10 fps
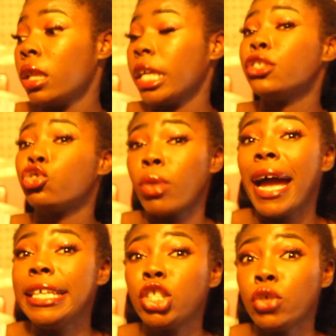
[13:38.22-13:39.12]
like
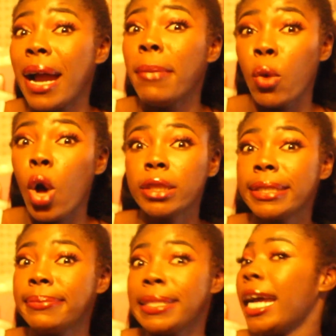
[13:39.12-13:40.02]
trying to grab my
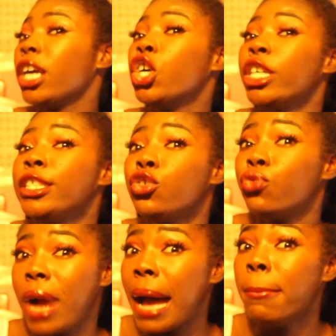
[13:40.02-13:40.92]
wallet, and I couldn't
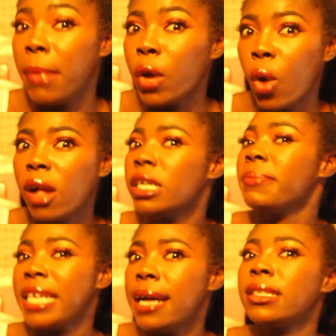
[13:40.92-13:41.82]
grab my wallet
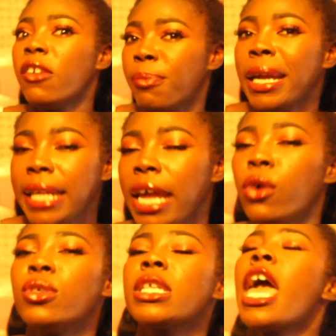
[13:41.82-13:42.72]
because of my
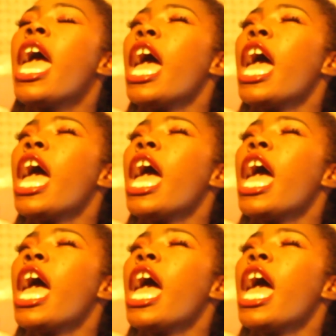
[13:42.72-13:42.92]
nails.